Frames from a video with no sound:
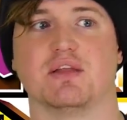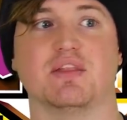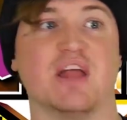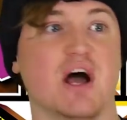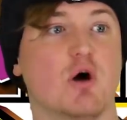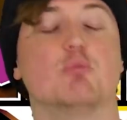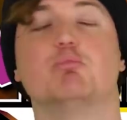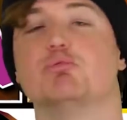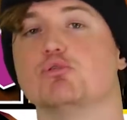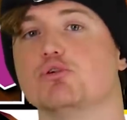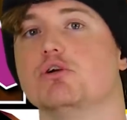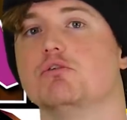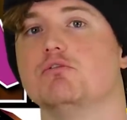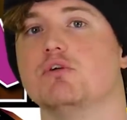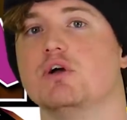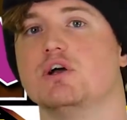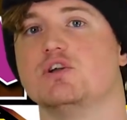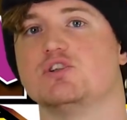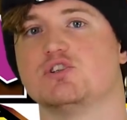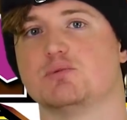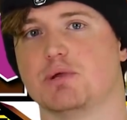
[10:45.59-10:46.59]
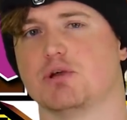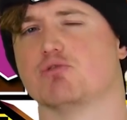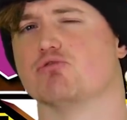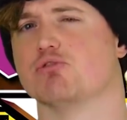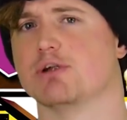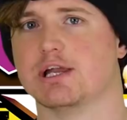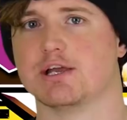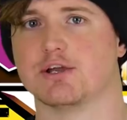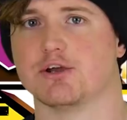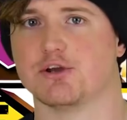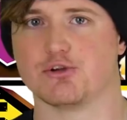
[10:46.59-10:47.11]
and that will prove to be a
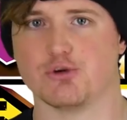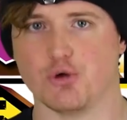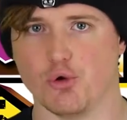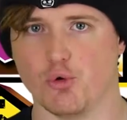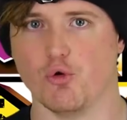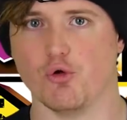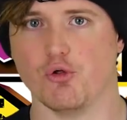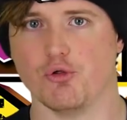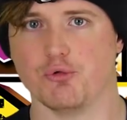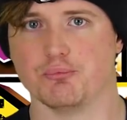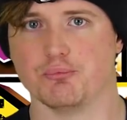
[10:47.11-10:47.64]
really good call.